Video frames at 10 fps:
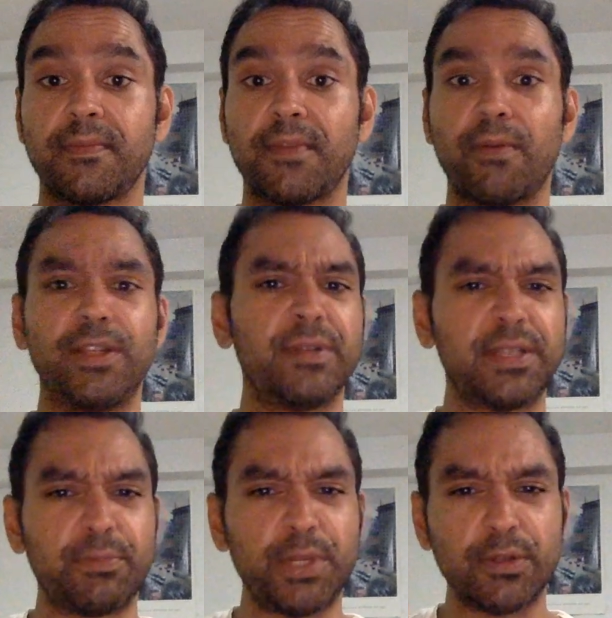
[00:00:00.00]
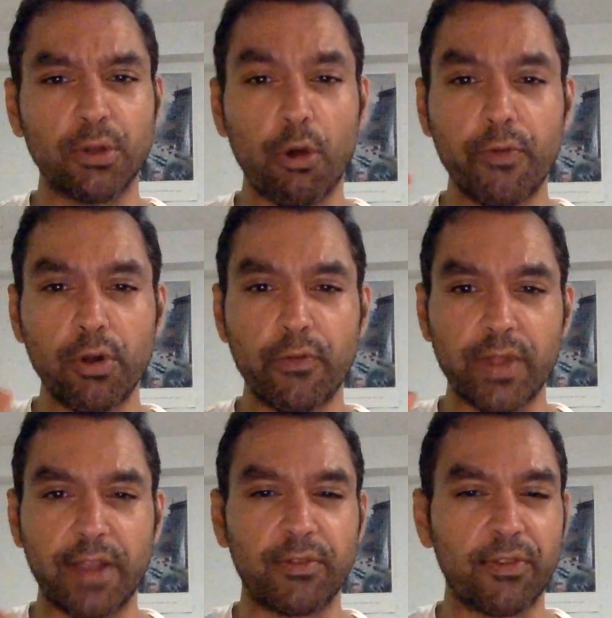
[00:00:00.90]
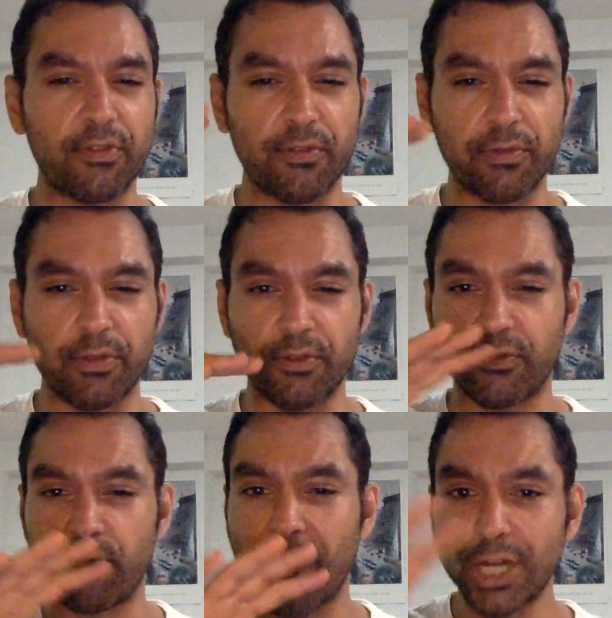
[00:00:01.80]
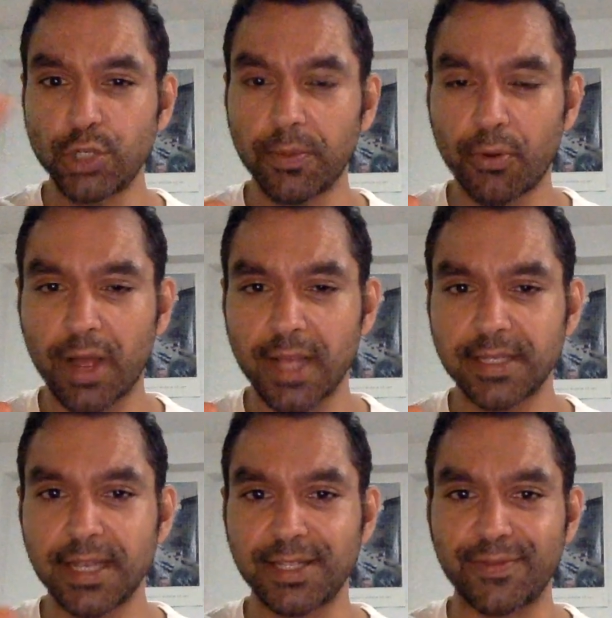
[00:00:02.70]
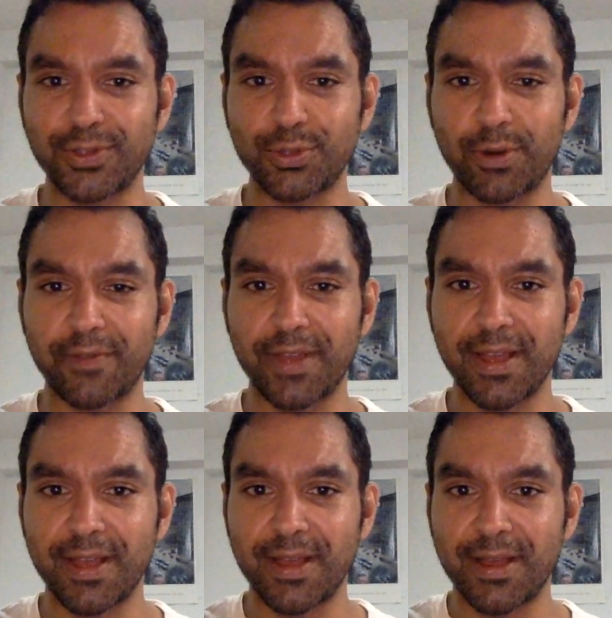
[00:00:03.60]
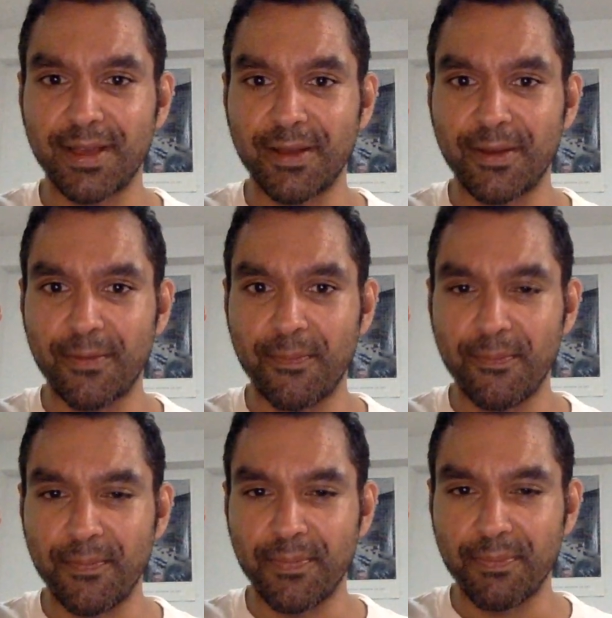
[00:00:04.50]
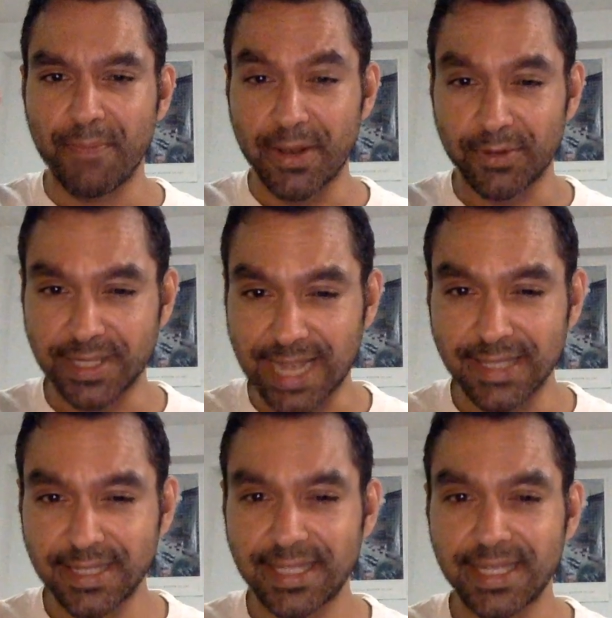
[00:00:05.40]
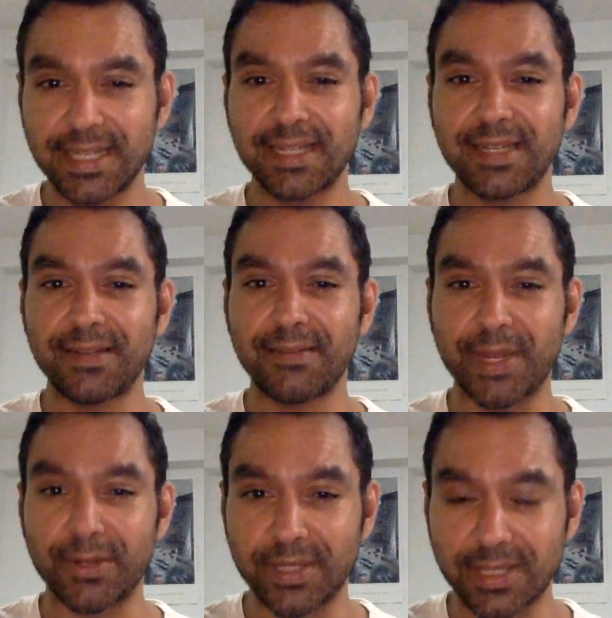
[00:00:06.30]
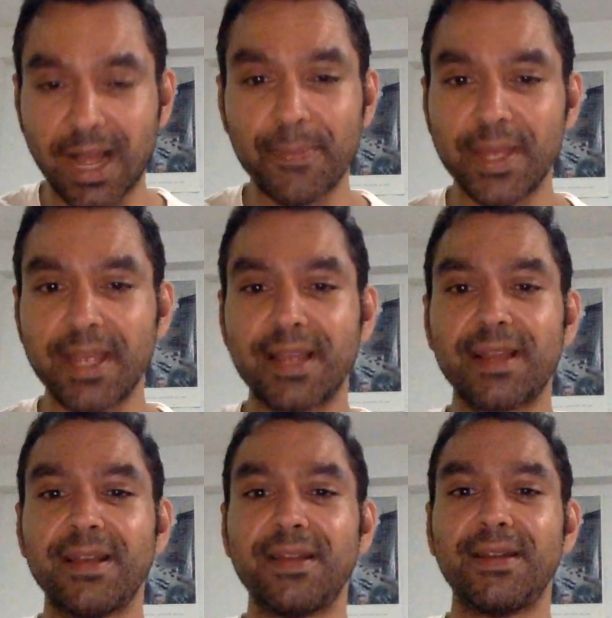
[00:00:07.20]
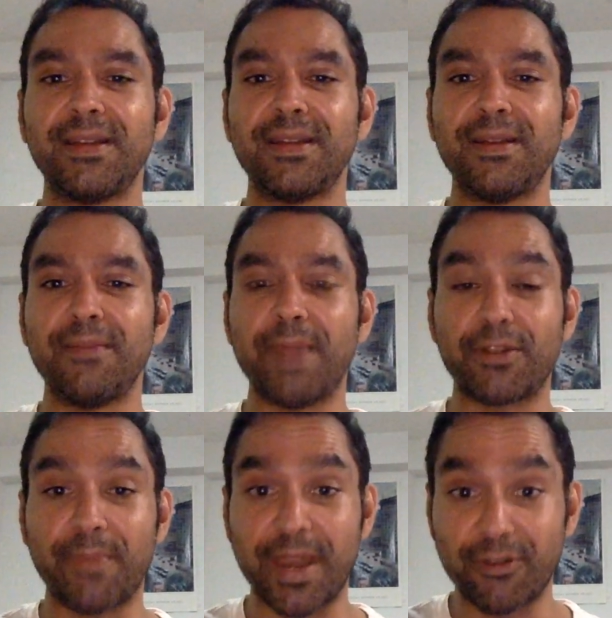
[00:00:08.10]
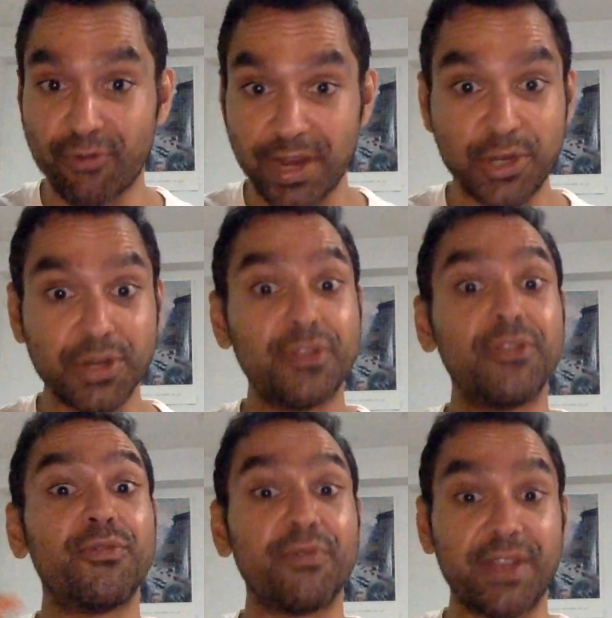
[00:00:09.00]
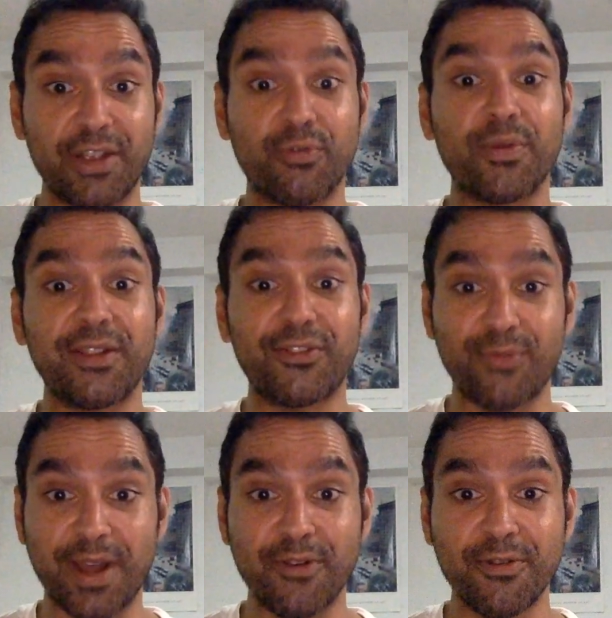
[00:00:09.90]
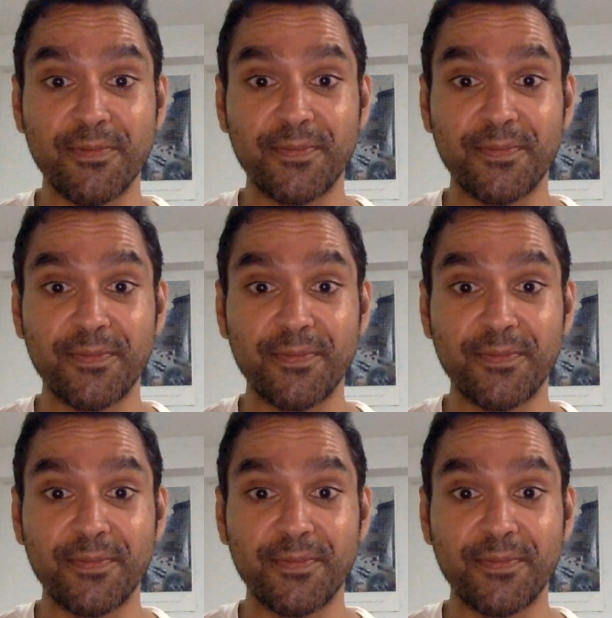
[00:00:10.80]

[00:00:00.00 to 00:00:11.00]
All right, so this, we do this over and over again. So there's, this, there's a gradual process of this sort of mental silencing, mental stopping, mental penetration through inquiry and surrender.